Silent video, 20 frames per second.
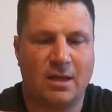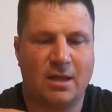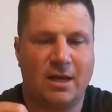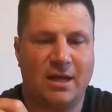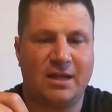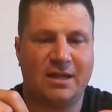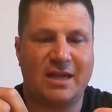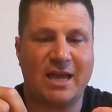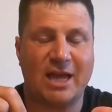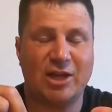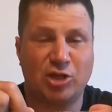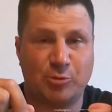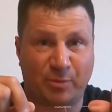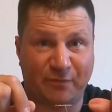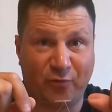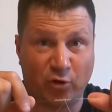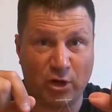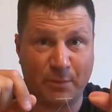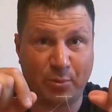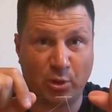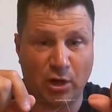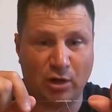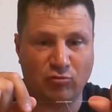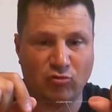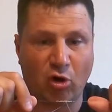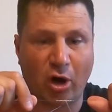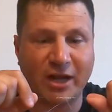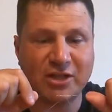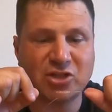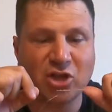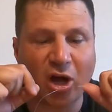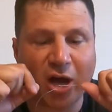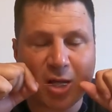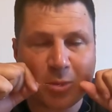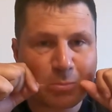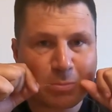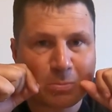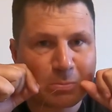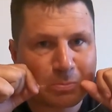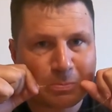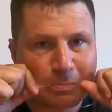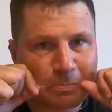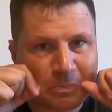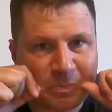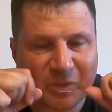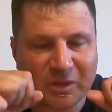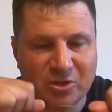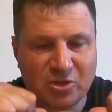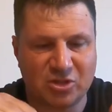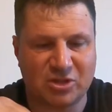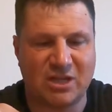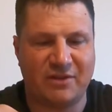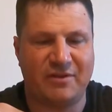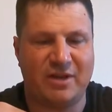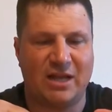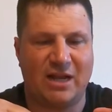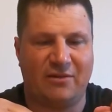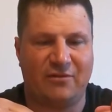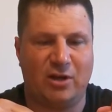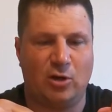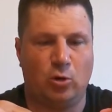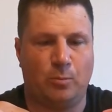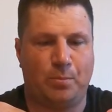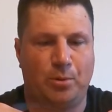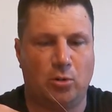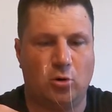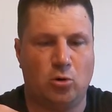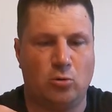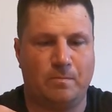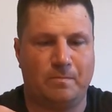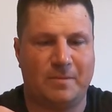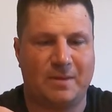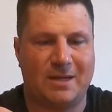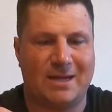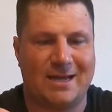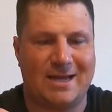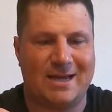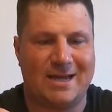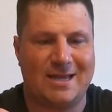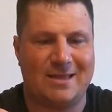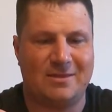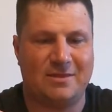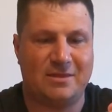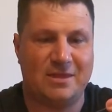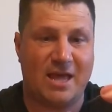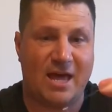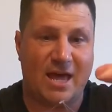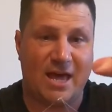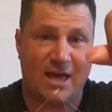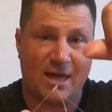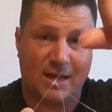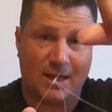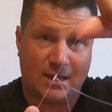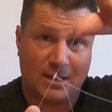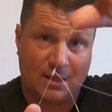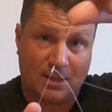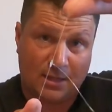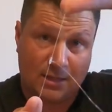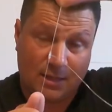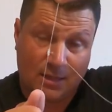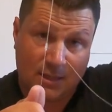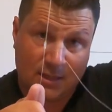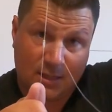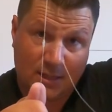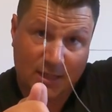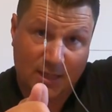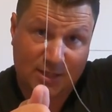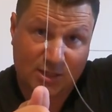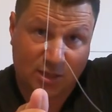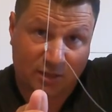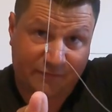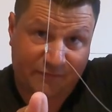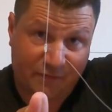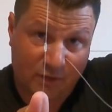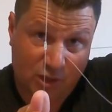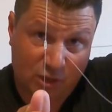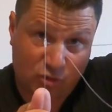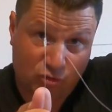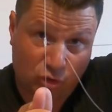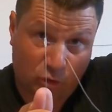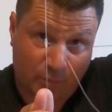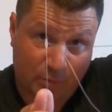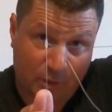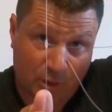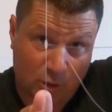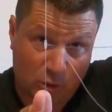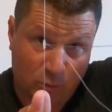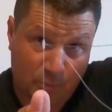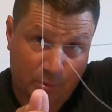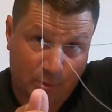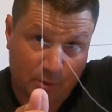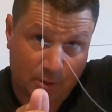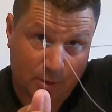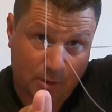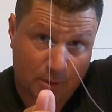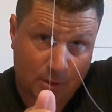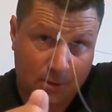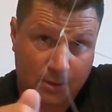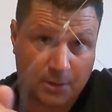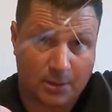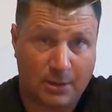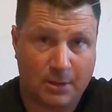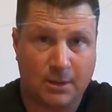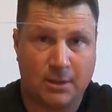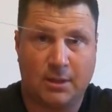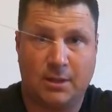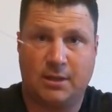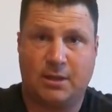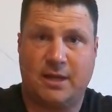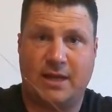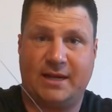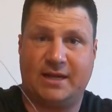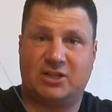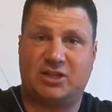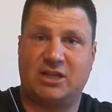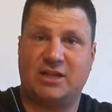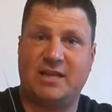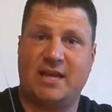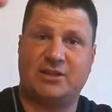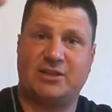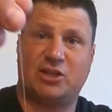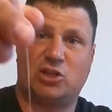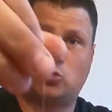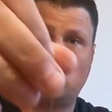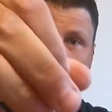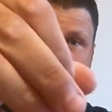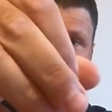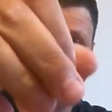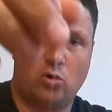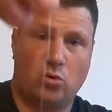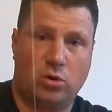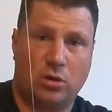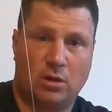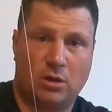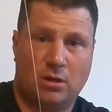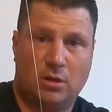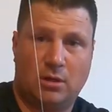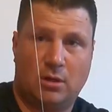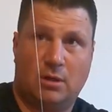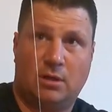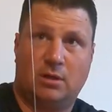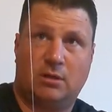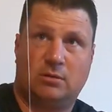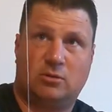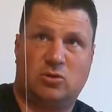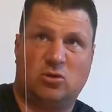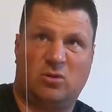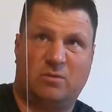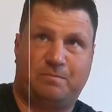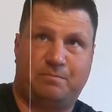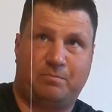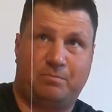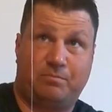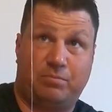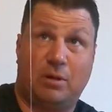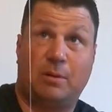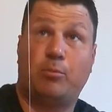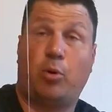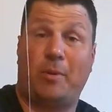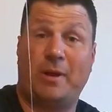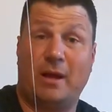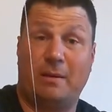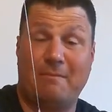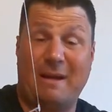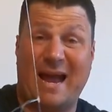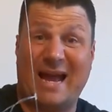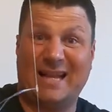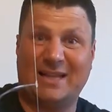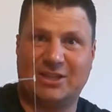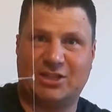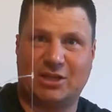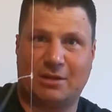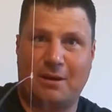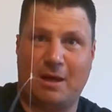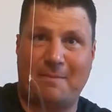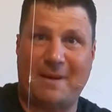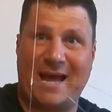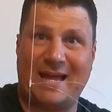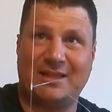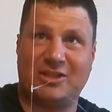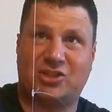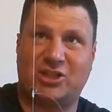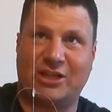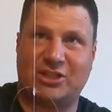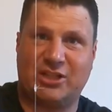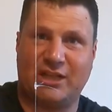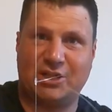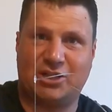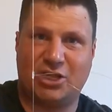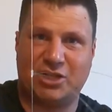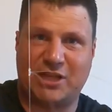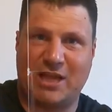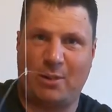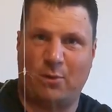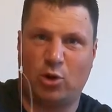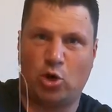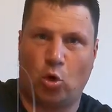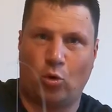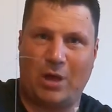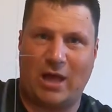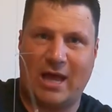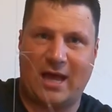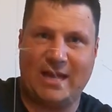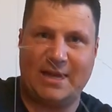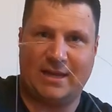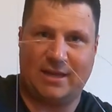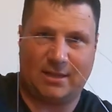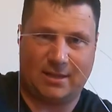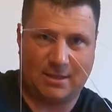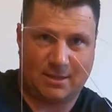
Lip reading: And again, just before you pull it right tight, just give it another little pull, and there is our first dropper loop. Now you can see there's a swivel, sort of probably a man 6 inches there, we'll call it 8.